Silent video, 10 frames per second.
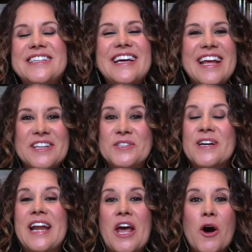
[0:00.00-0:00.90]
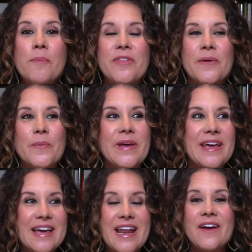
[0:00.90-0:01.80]
Did answer, and I hope that
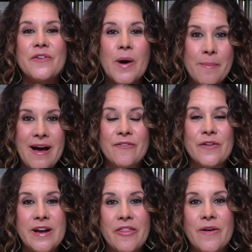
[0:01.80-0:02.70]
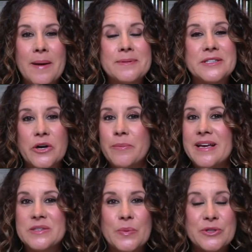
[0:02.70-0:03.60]
we can have you all back for another episode,
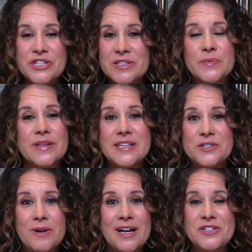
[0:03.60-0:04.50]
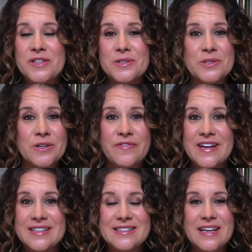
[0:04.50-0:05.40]
because we're just really scratching the
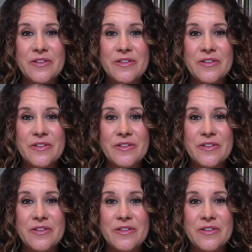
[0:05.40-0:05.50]
surface.